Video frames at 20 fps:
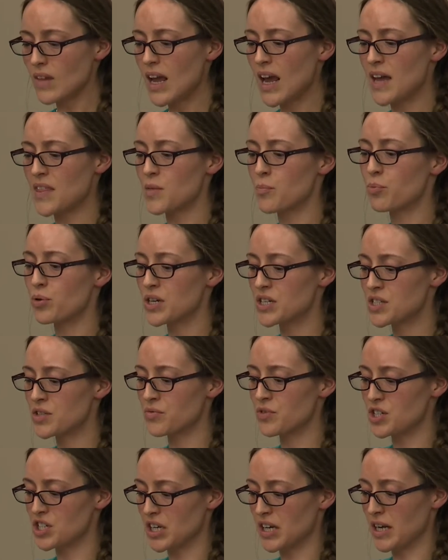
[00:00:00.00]
And the prison
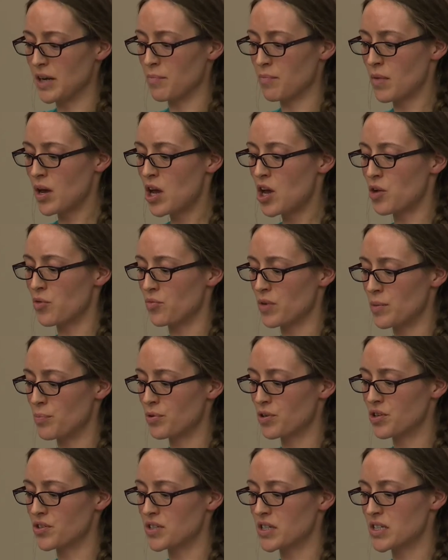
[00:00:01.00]
regime
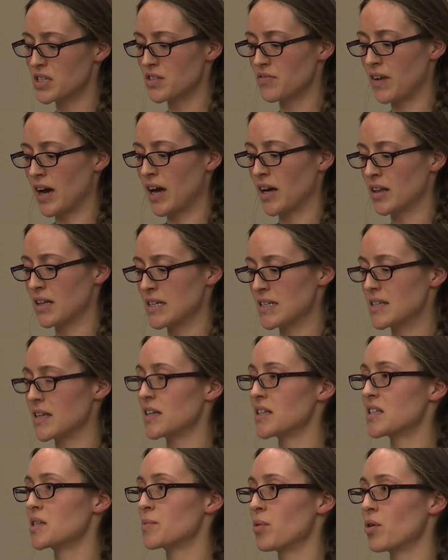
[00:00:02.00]
reproduces the violence that
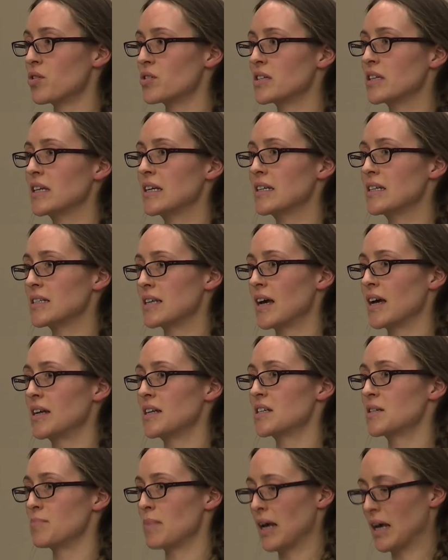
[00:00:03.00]
it's supposedly designed
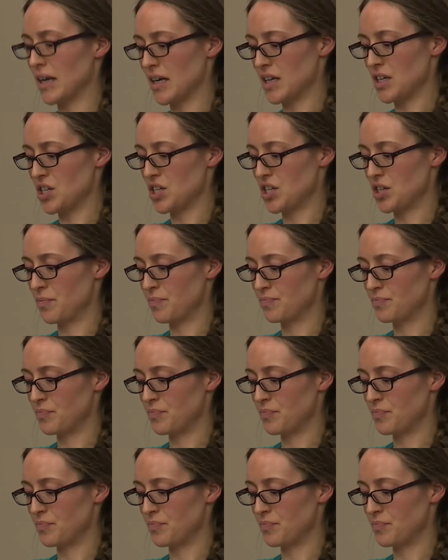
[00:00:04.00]
to manage."